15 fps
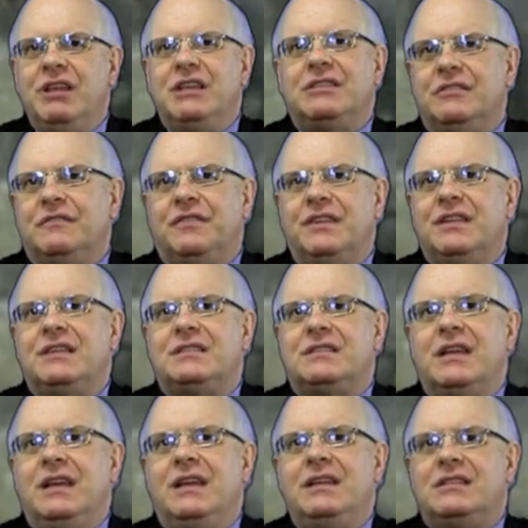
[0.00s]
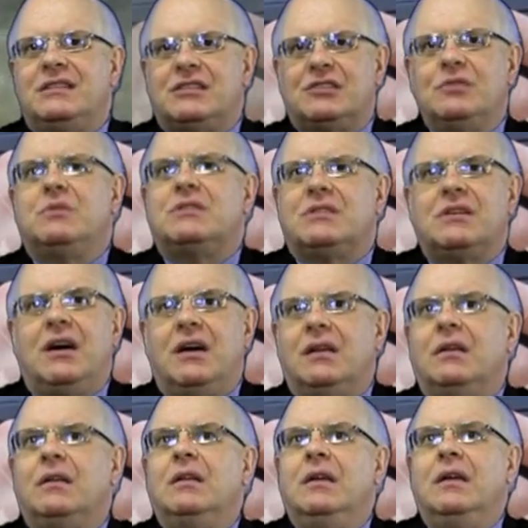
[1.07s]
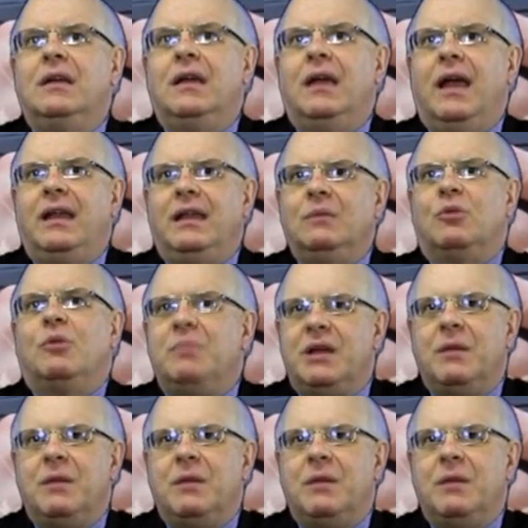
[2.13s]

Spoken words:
reason for this. It is suicidal, and it will